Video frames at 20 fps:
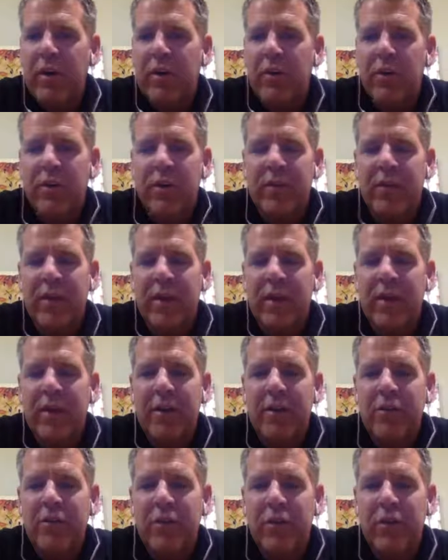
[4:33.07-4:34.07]
I don't
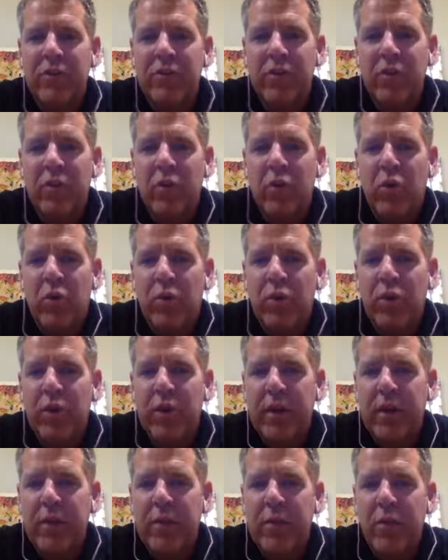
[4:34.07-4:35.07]
assign traditional
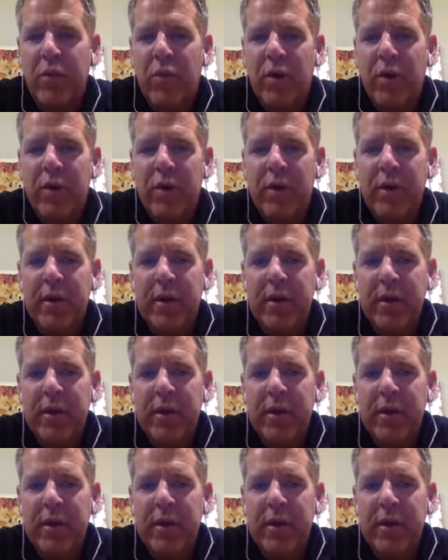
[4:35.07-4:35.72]
homework anymore.